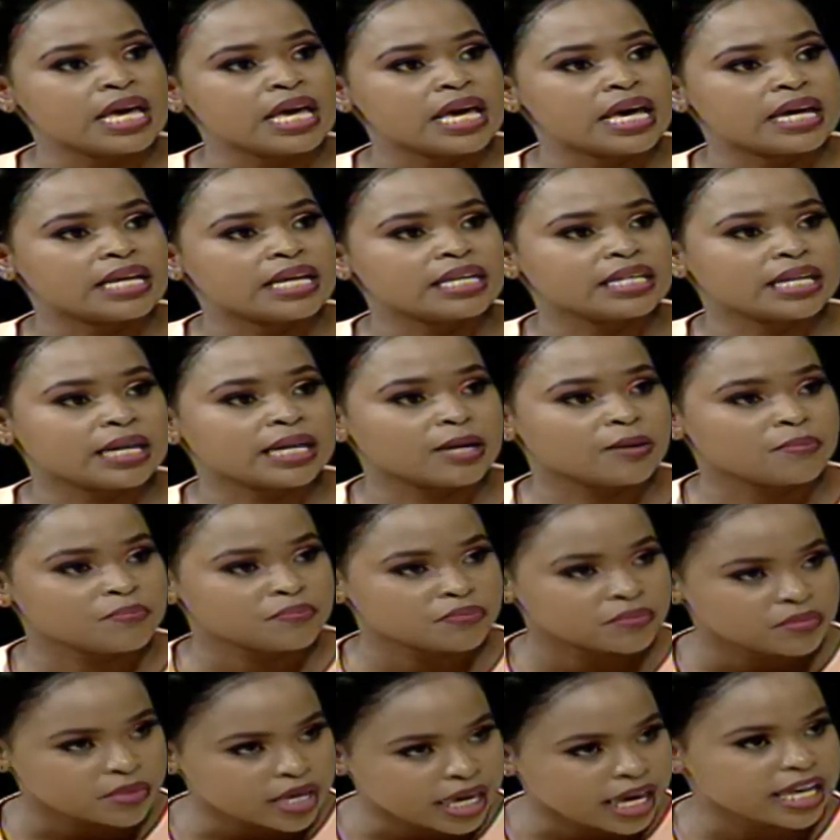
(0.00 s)
And uh,
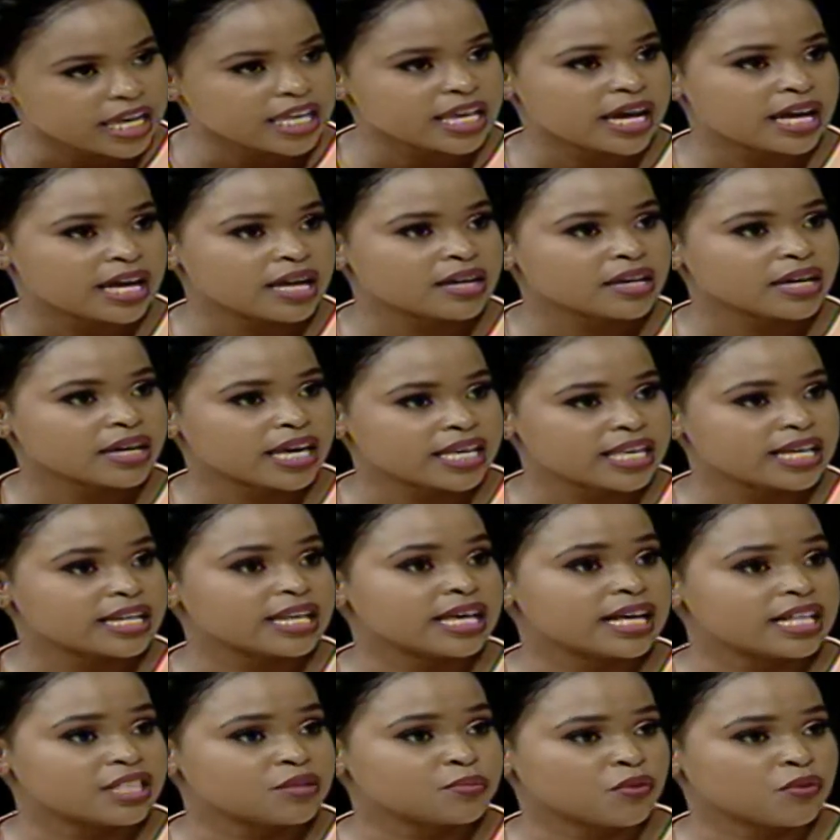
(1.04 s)
Kenya, Kenyan
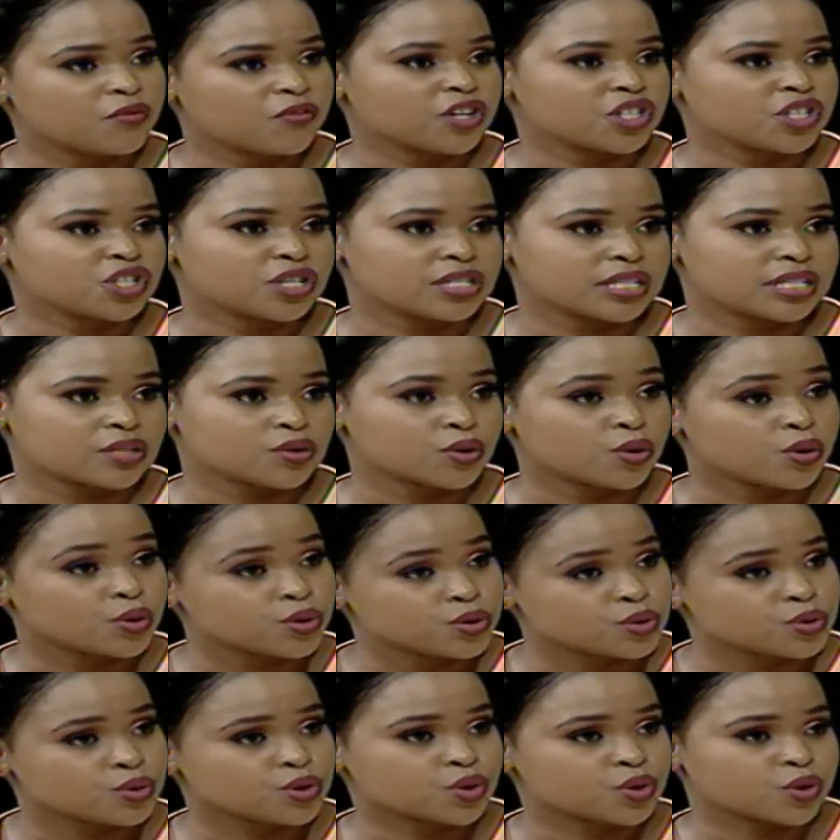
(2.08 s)
health professionals are
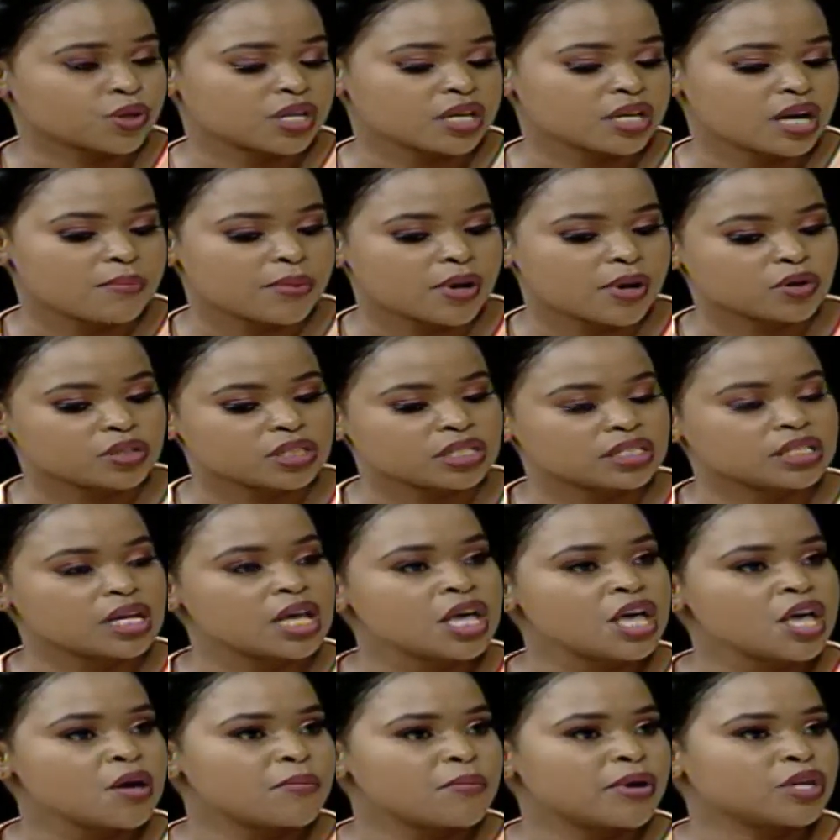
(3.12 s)
also talking about it.
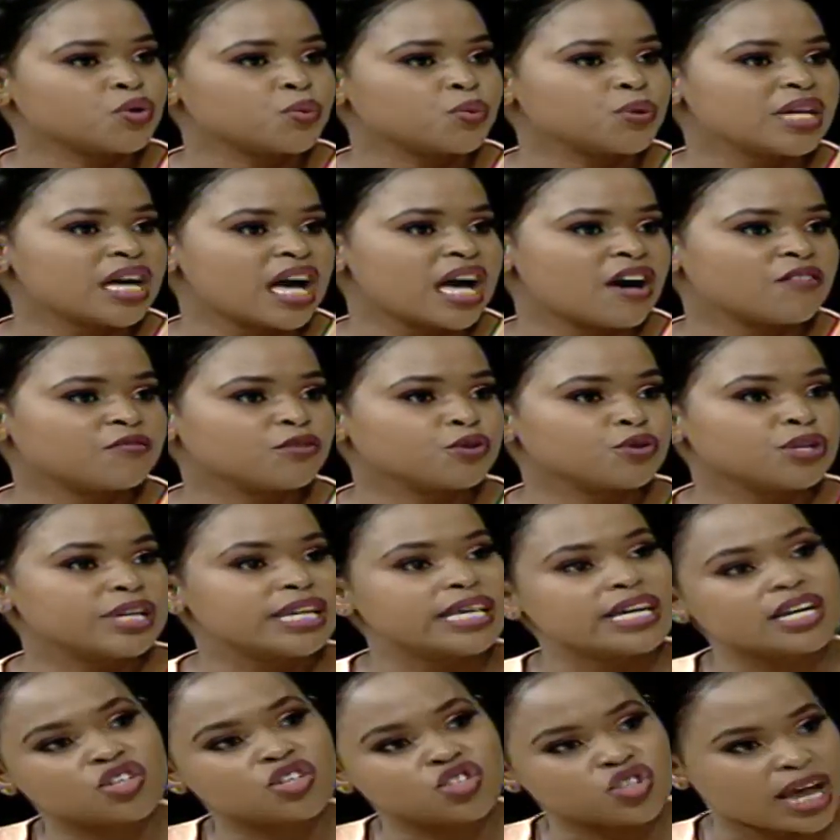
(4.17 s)
But we have
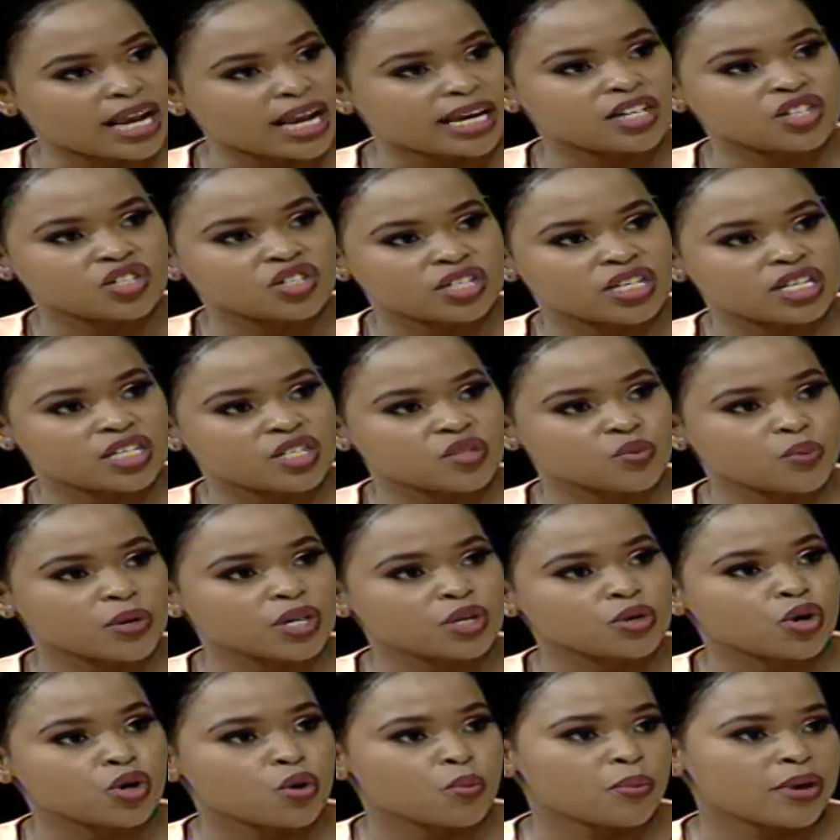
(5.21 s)
unique challenges when
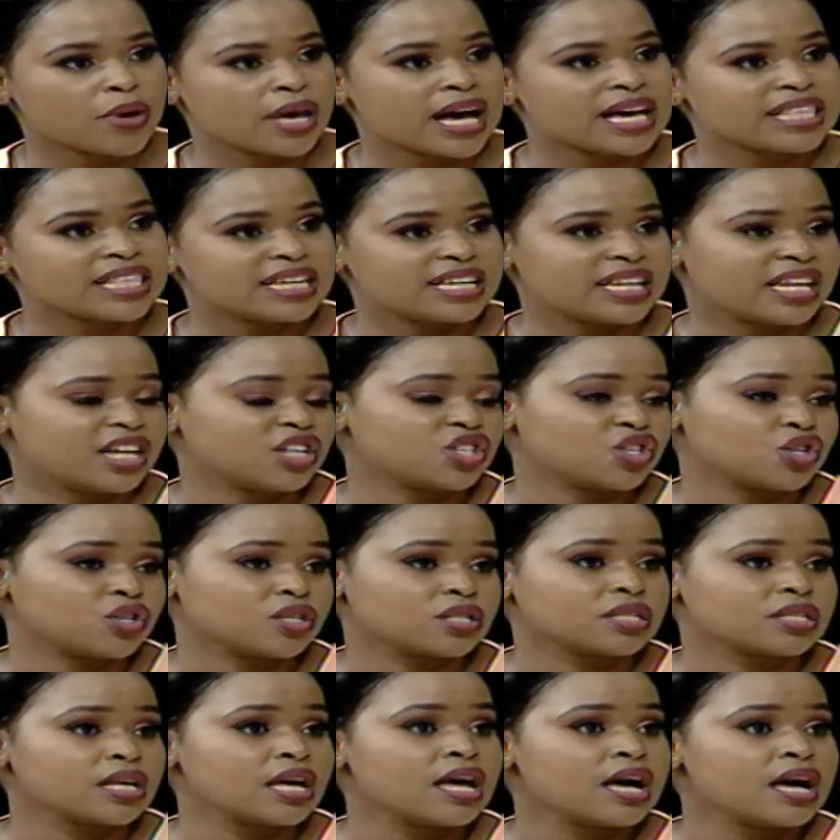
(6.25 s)
you compare other
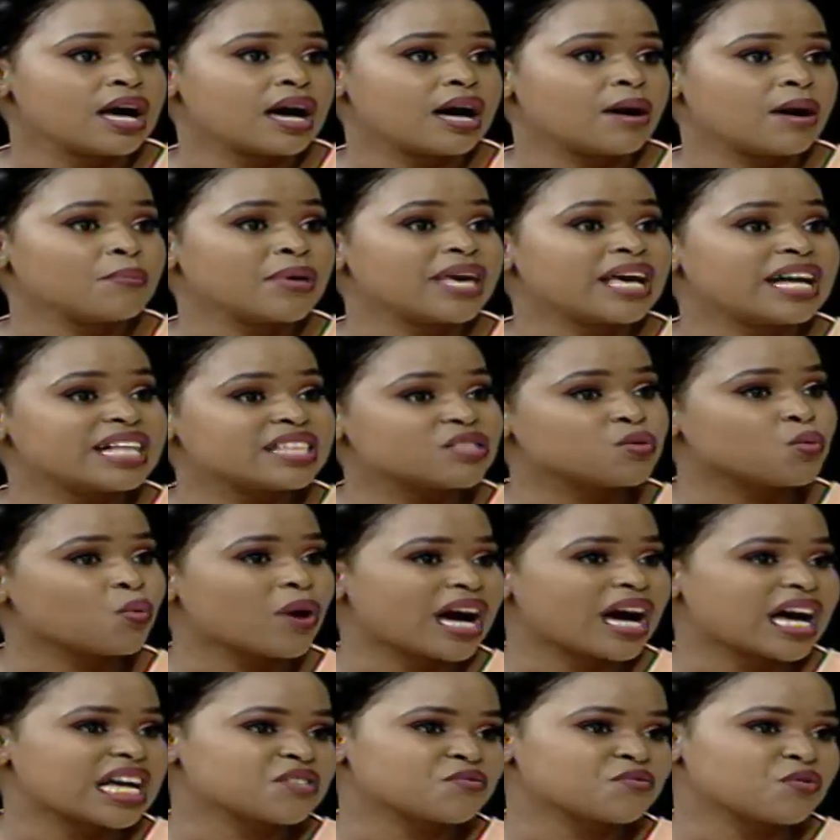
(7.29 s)
nations, um, health
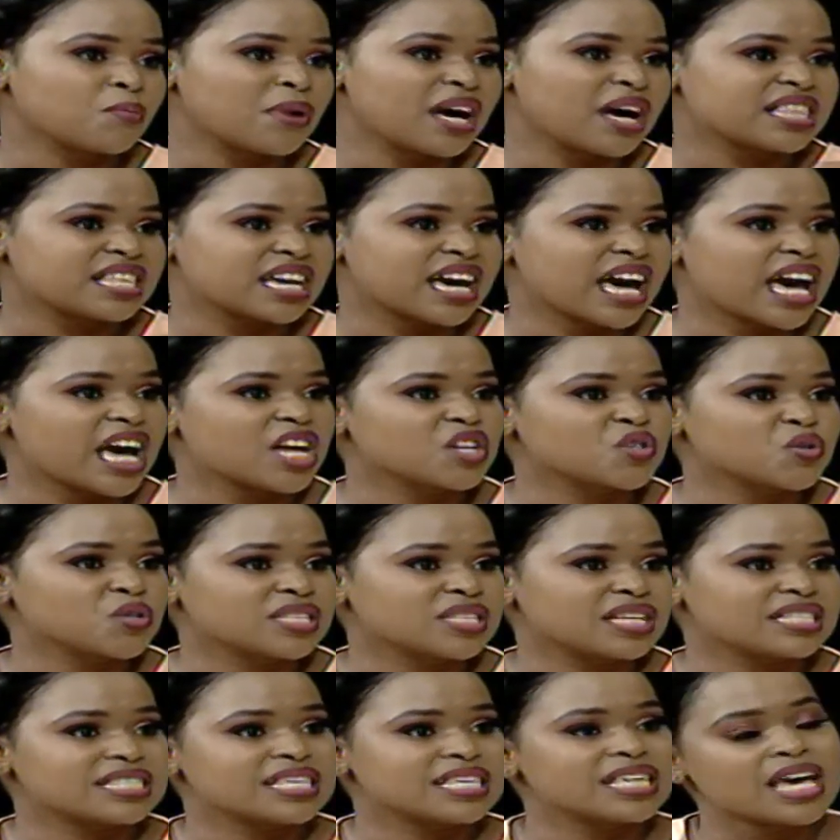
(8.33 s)
workers from other countries
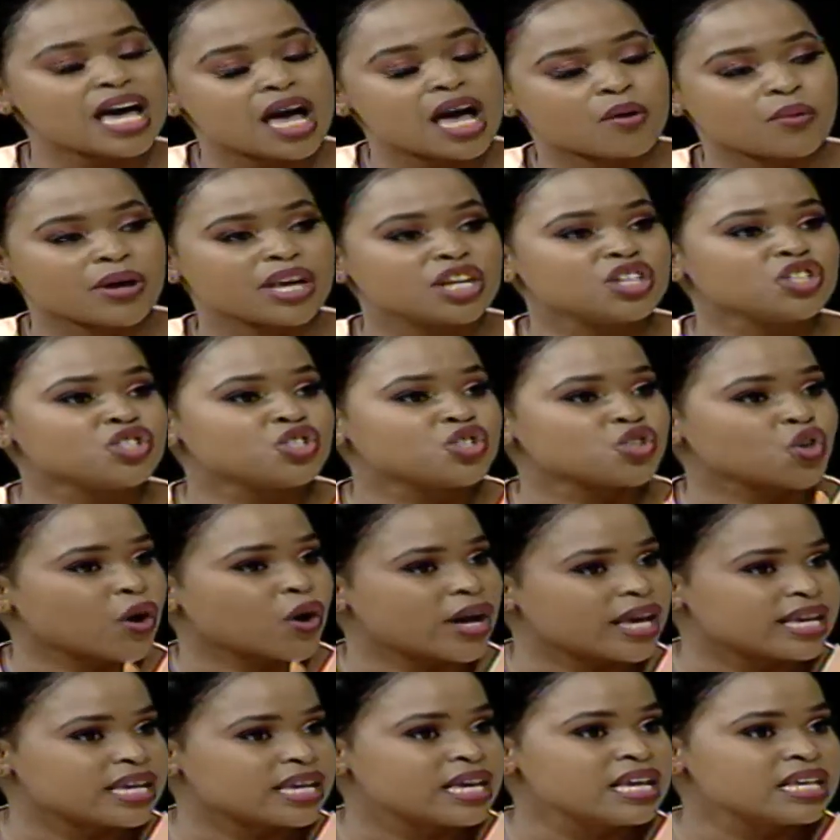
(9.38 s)
that they are
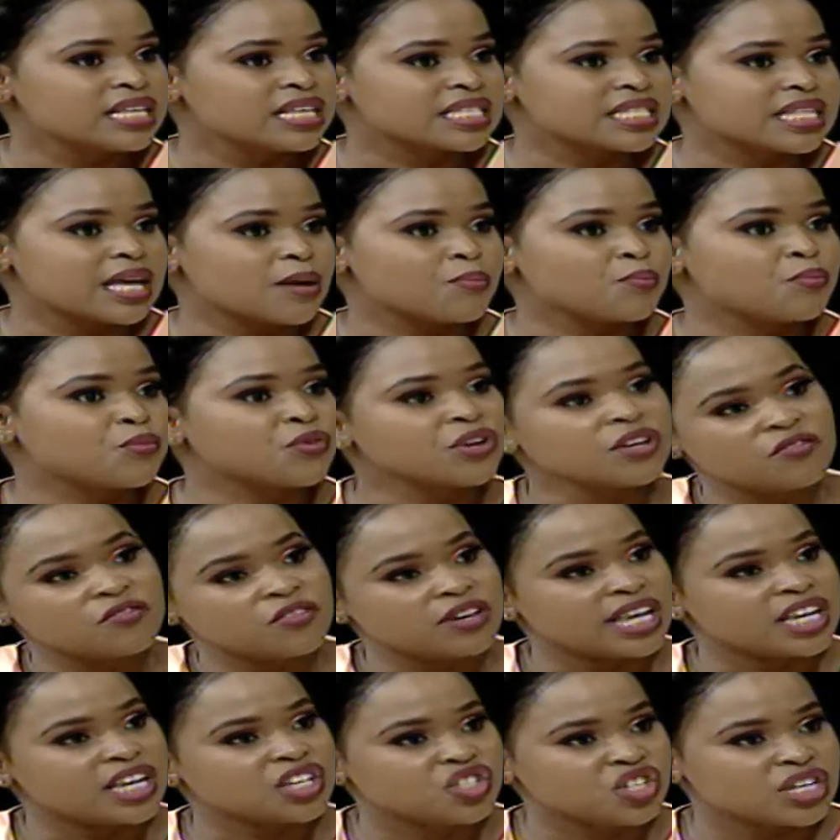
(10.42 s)
enjoying some
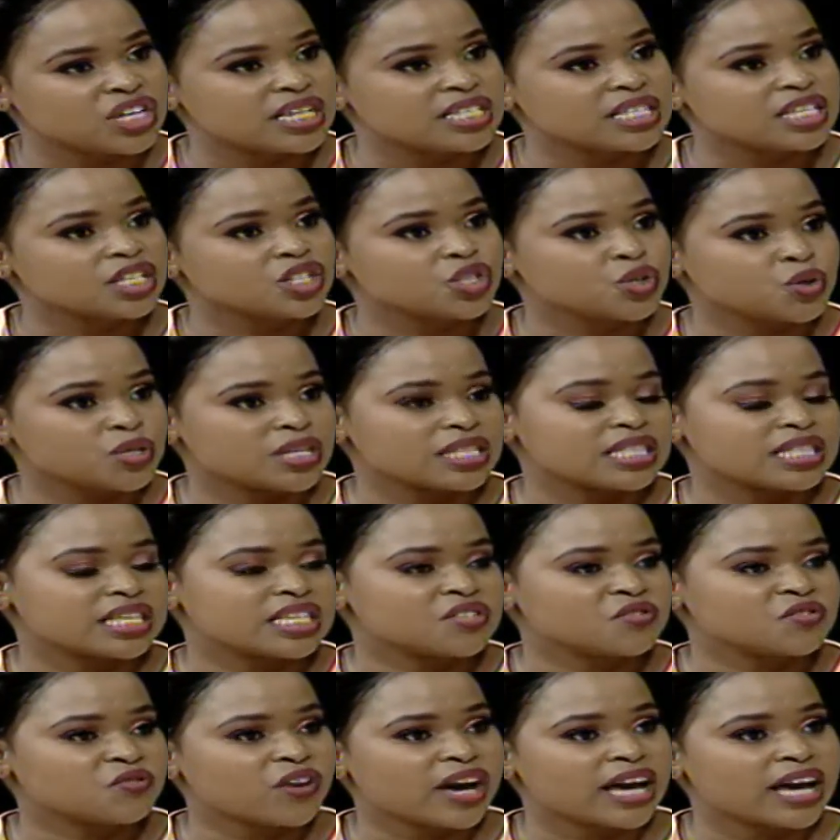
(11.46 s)
privileges during
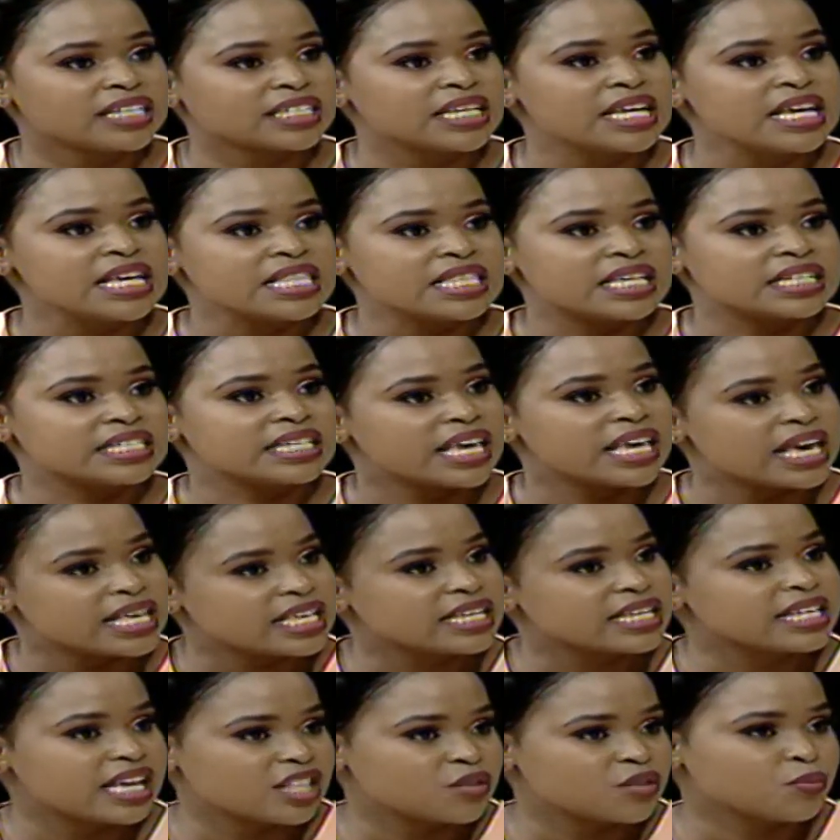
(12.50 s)
this fight that
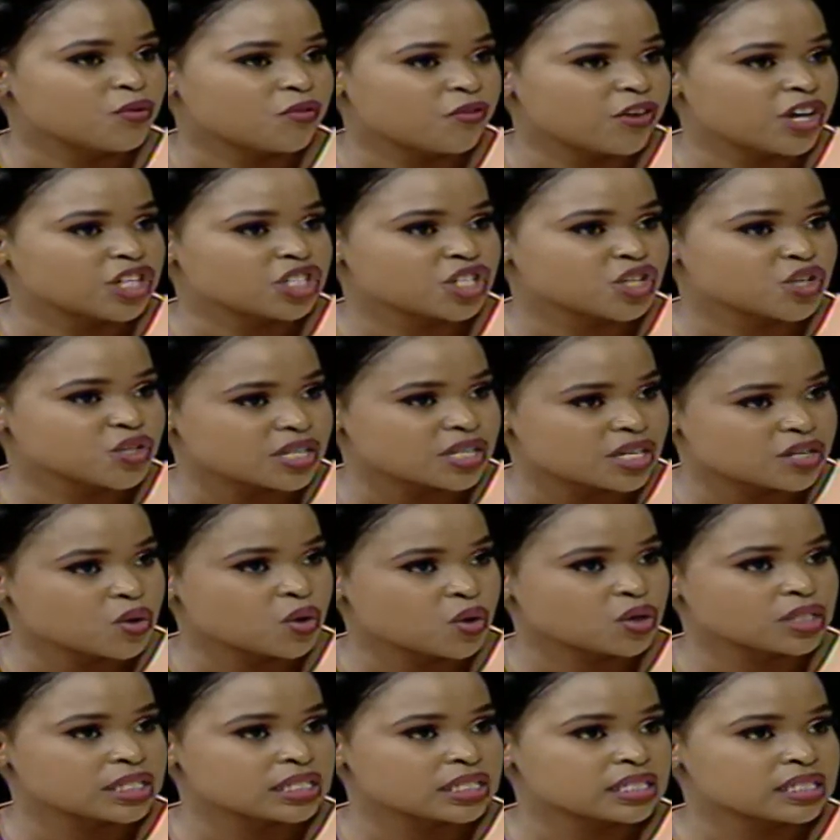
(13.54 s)
Kenyan health professionals are
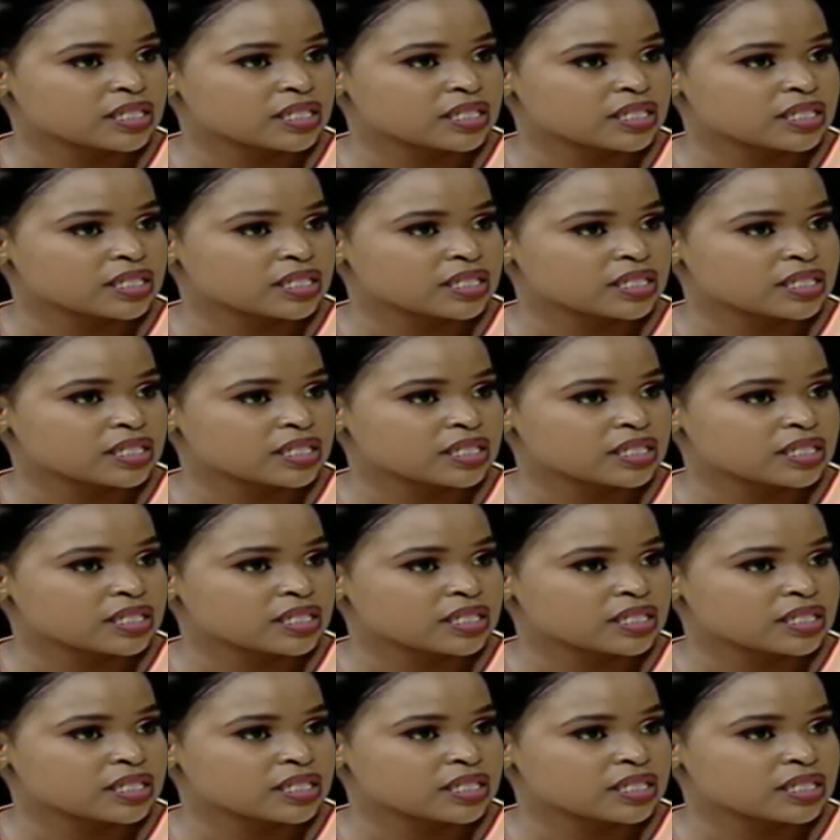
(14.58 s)
not?